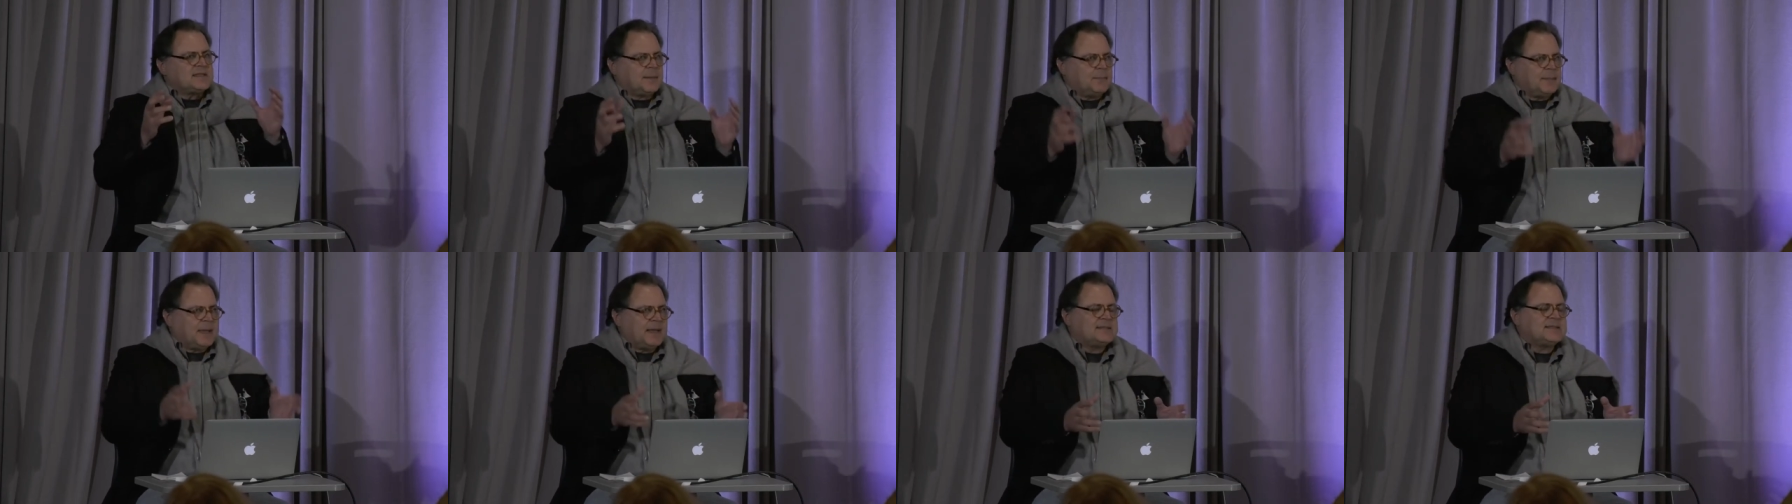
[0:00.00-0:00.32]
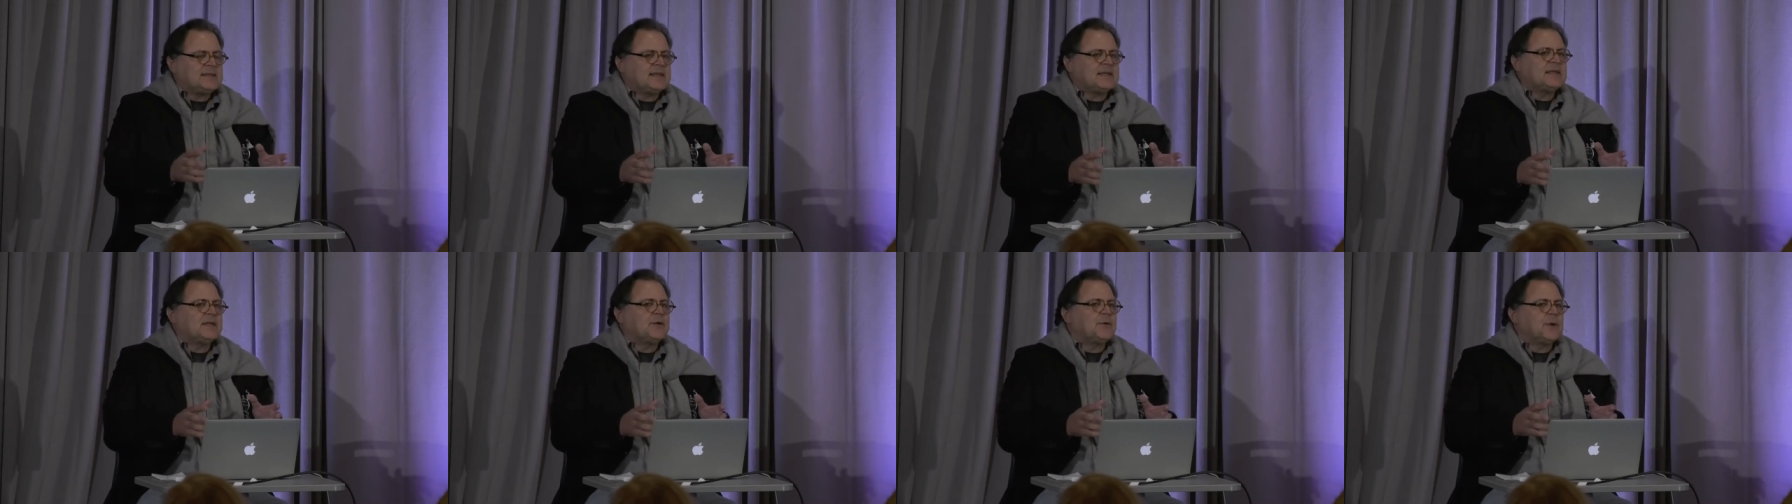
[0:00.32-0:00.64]
They
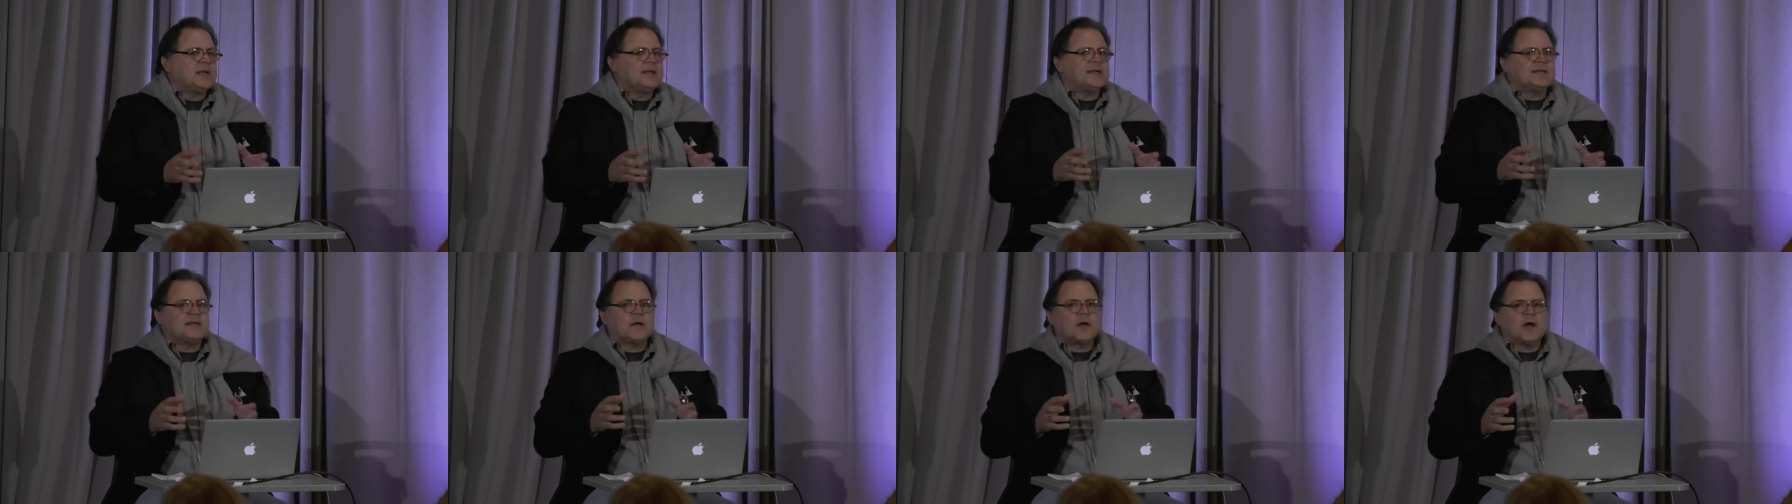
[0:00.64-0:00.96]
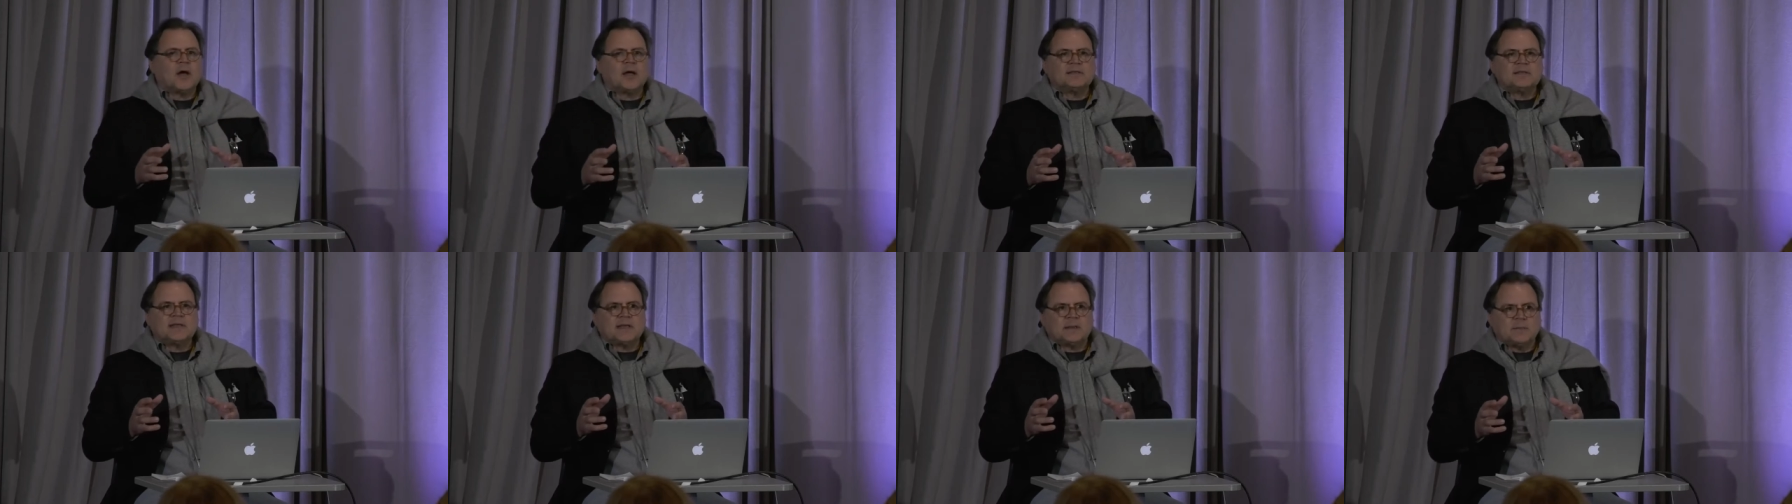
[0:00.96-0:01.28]
basically created a
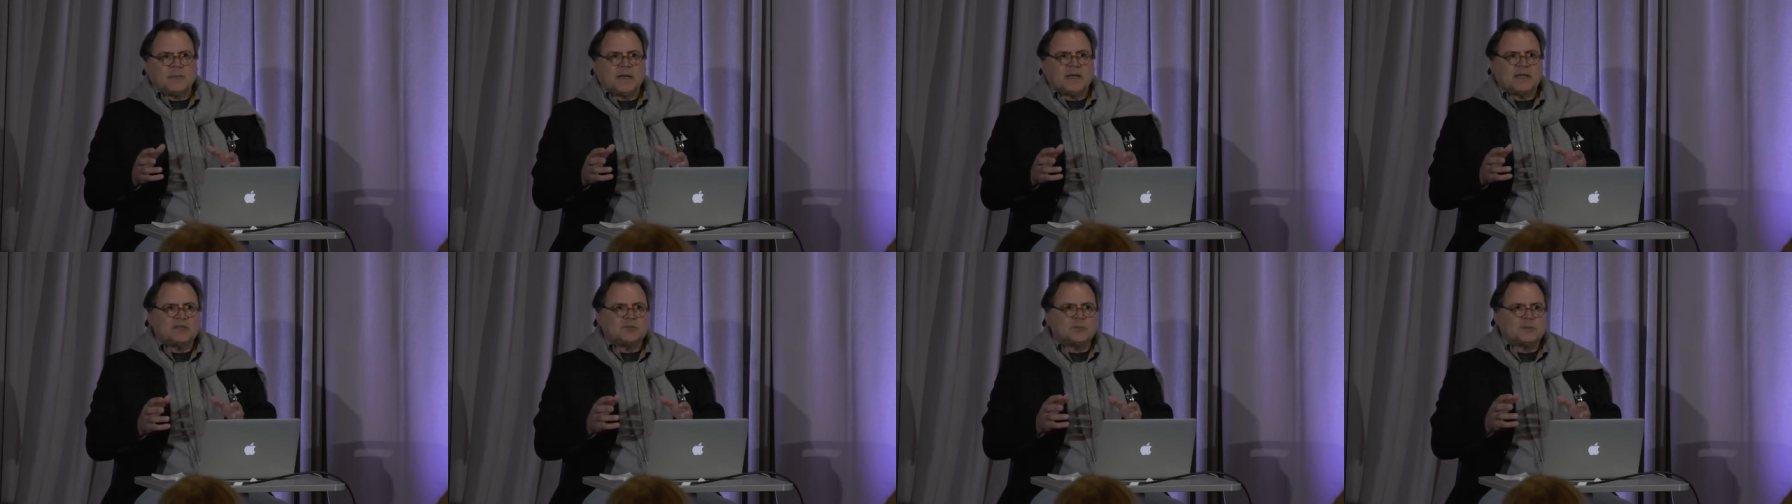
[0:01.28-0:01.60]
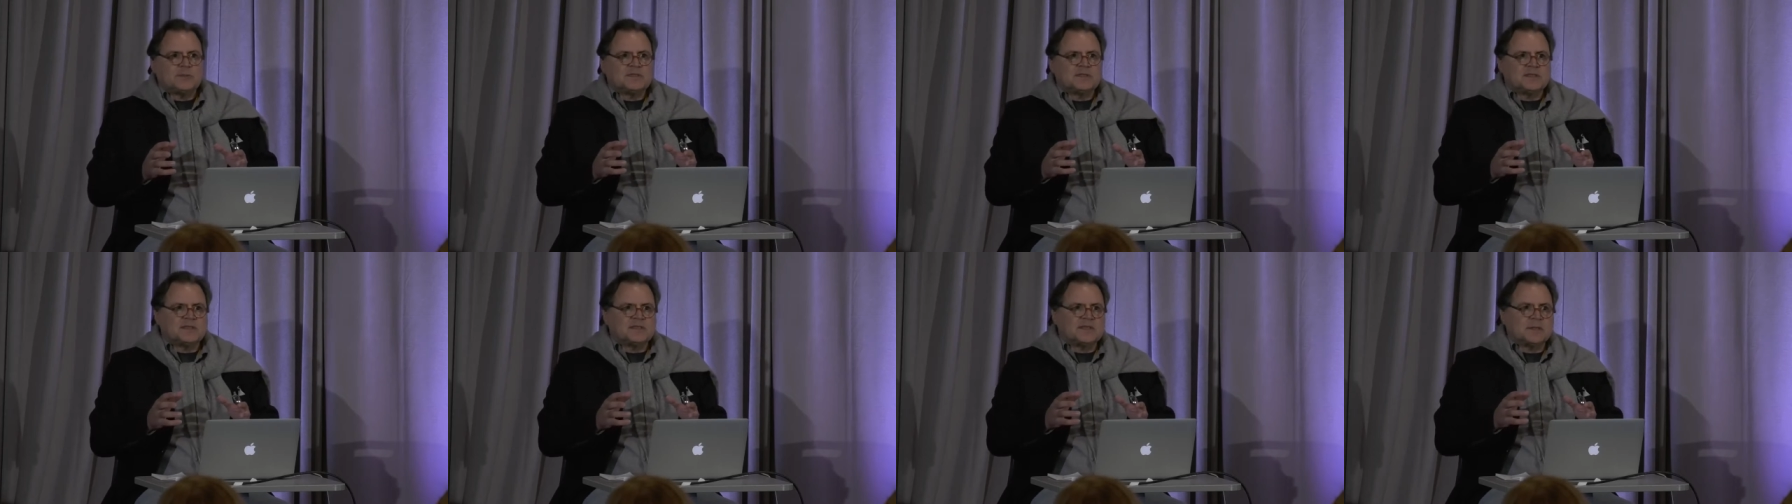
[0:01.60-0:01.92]
content
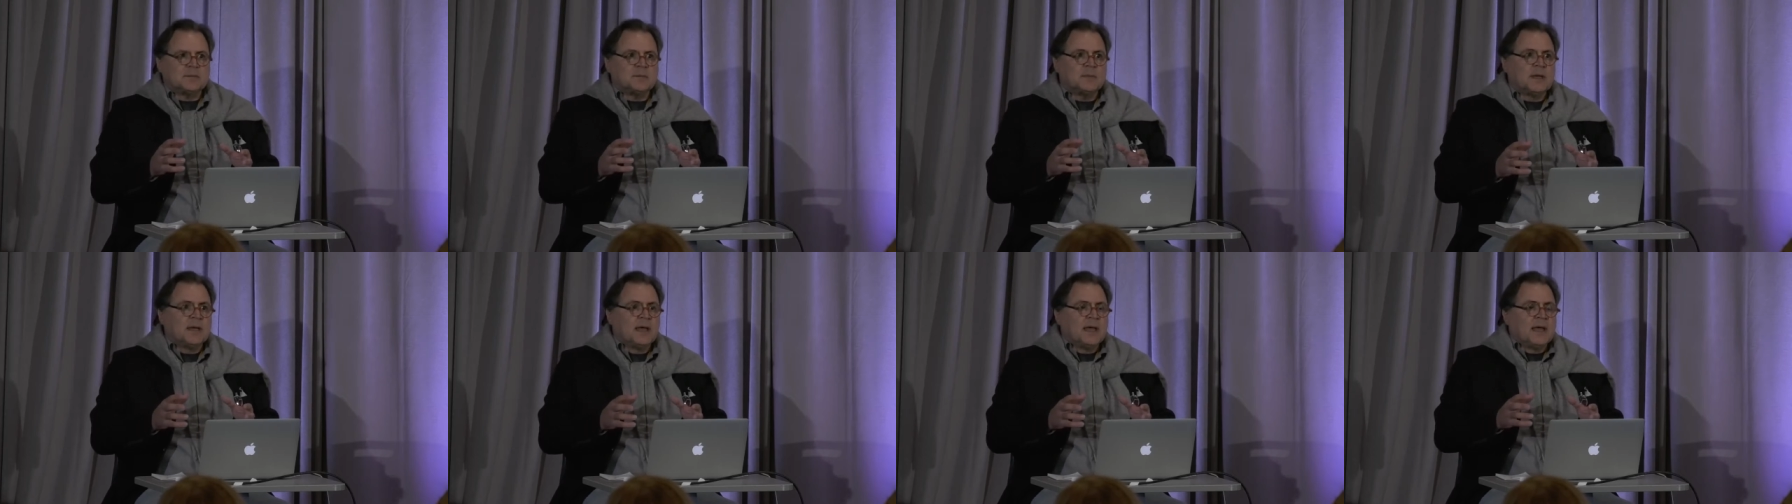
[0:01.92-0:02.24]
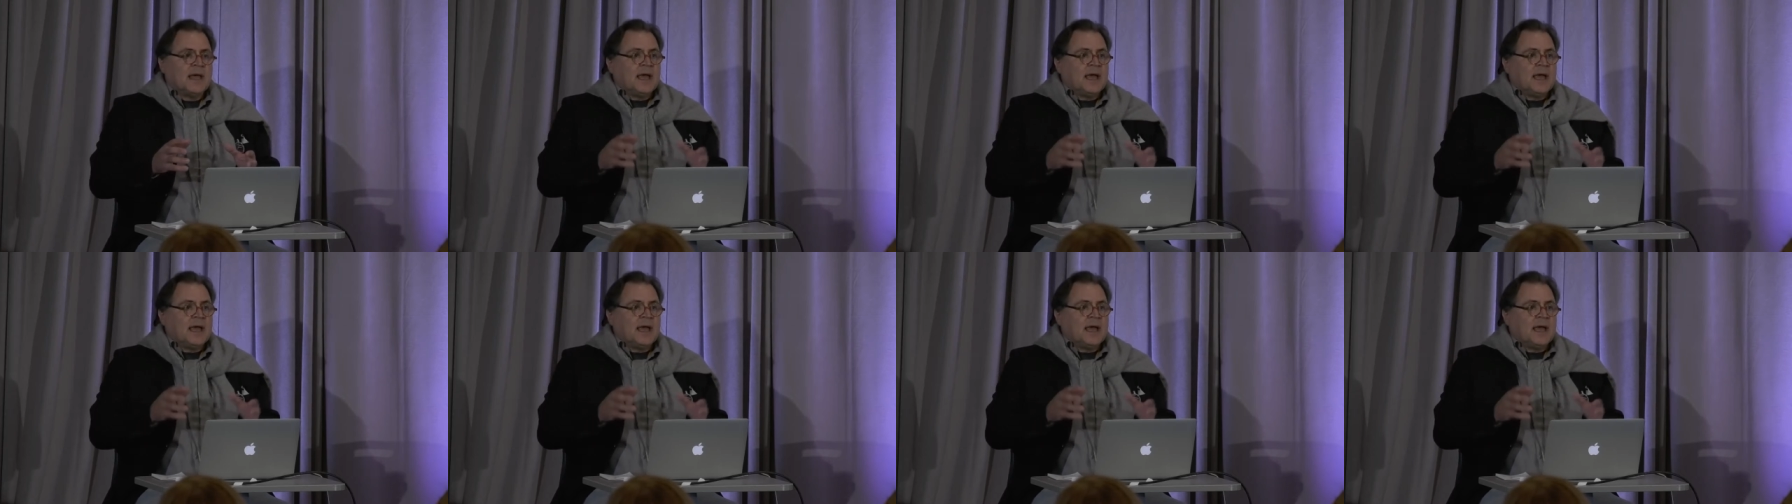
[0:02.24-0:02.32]
management system,